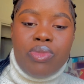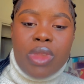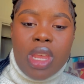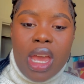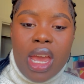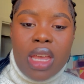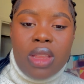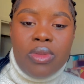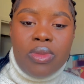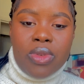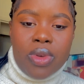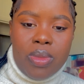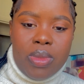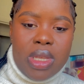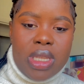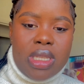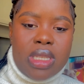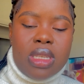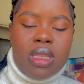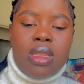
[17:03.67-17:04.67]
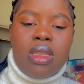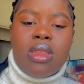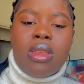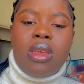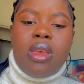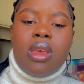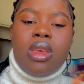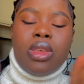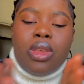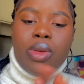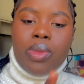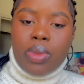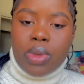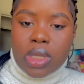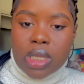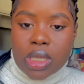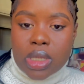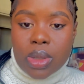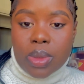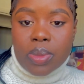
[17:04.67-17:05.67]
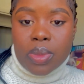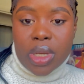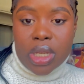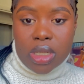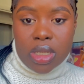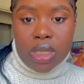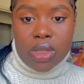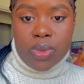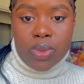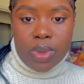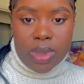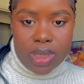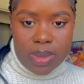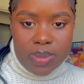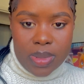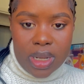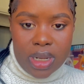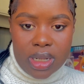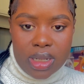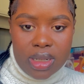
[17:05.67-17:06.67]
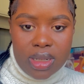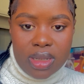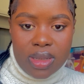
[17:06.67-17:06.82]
and vomiting. You put it on patient wristband.